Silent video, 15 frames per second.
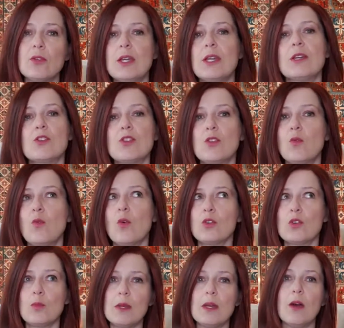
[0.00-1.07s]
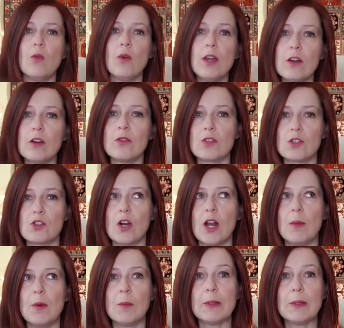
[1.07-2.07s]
yes, you want to be aware of the trauma,